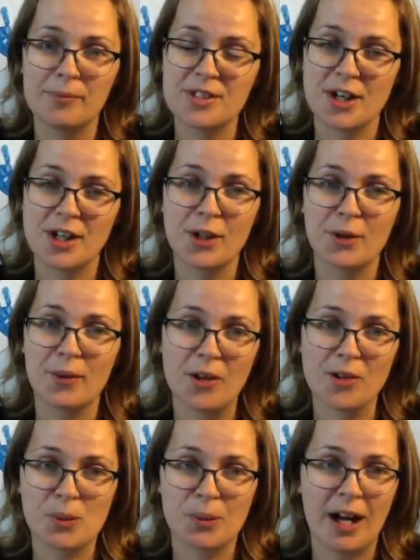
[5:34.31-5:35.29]
Starting
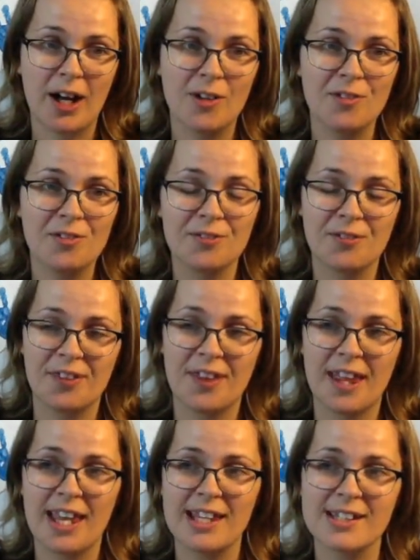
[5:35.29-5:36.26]
around 12,
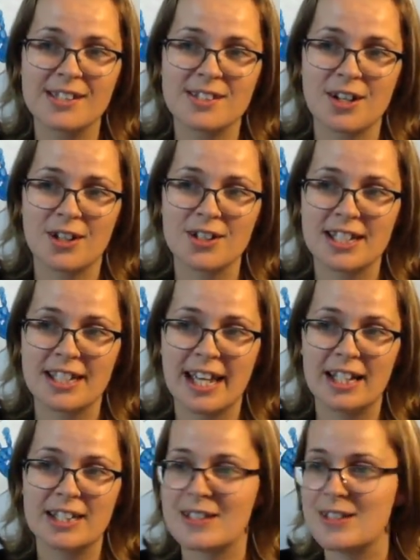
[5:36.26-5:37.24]
they start to
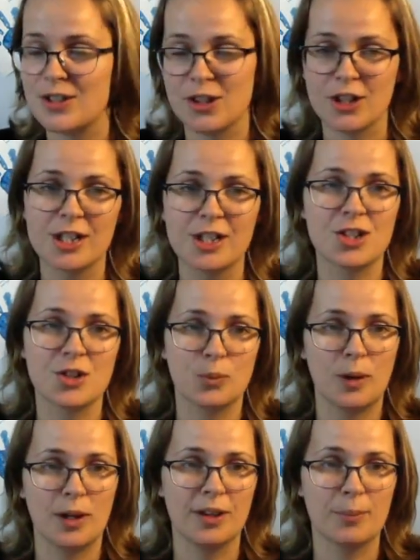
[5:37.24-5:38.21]
get discouraged
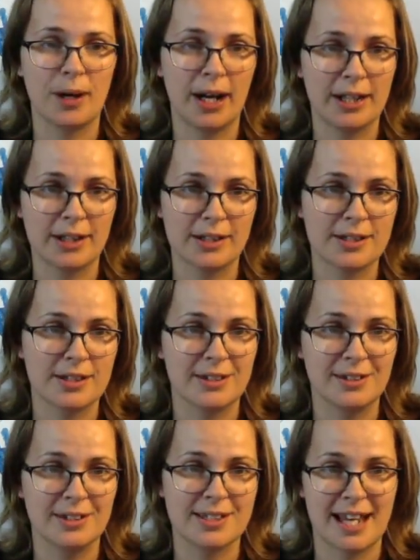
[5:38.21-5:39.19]
when the product
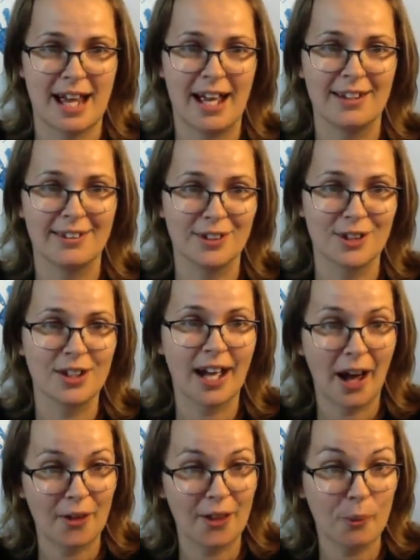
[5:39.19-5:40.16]
does not look
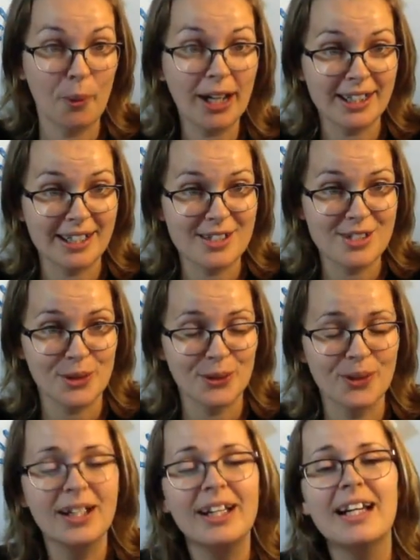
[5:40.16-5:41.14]
how they wanted it to.